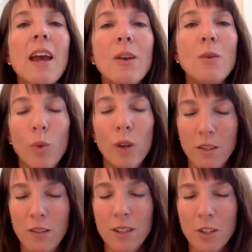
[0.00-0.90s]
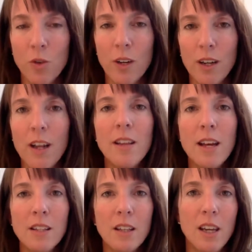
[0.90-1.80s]
and when you need to treat it. And
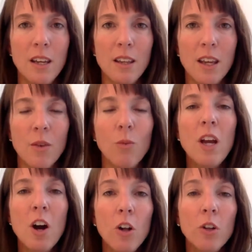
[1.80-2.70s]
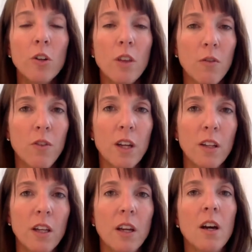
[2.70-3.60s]
that's the key thing. We all know that
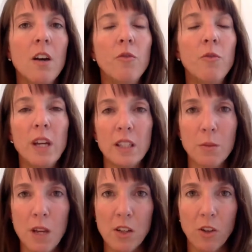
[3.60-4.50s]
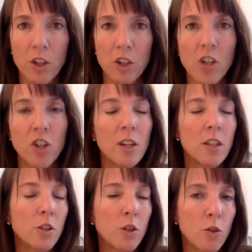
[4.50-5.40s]
feeling of we get some nasal congestion, it's
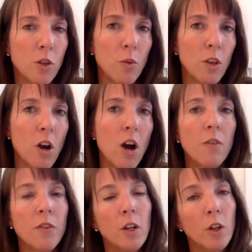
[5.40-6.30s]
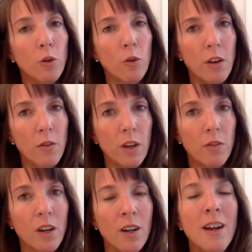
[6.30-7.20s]
associated with a cough and a low-grade
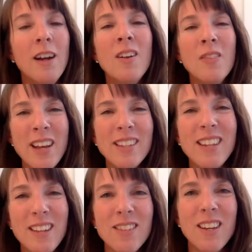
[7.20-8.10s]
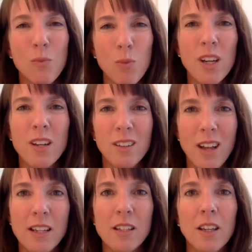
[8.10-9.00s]
fever. That sounds like a pretty
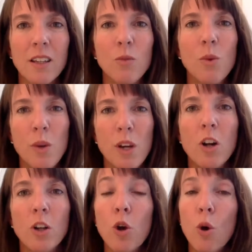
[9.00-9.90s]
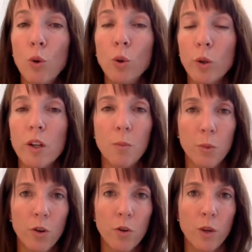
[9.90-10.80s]
classic, what we call a cold or an
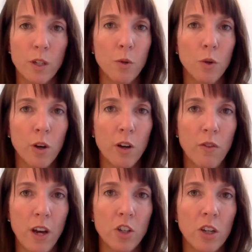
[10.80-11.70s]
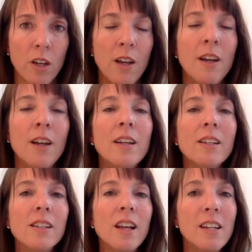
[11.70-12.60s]
upper respiratory infection.
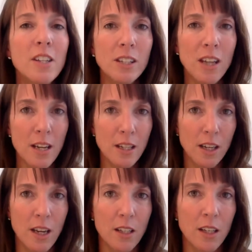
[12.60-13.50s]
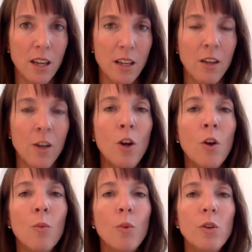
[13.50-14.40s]
Sinusitis kicks in
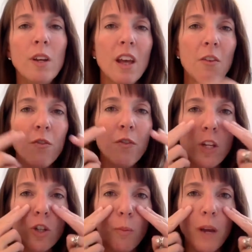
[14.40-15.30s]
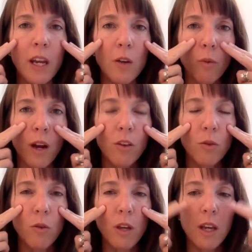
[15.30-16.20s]
when you get that facial pain right
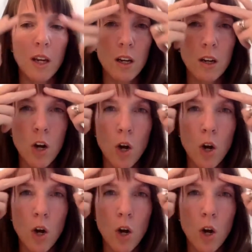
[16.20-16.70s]
through here,